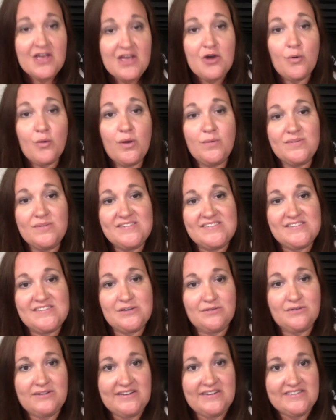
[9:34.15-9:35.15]
we would
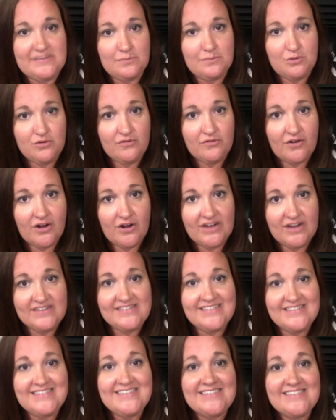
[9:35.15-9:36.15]
still need to move on
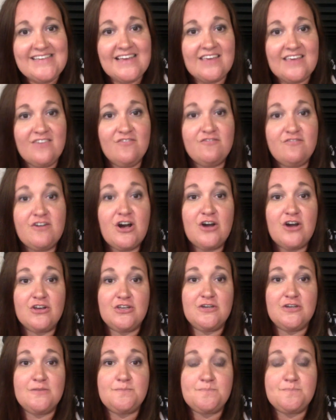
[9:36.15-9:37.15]
to the 2nd
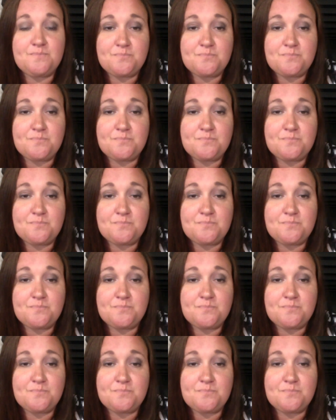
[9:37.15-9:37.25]
volume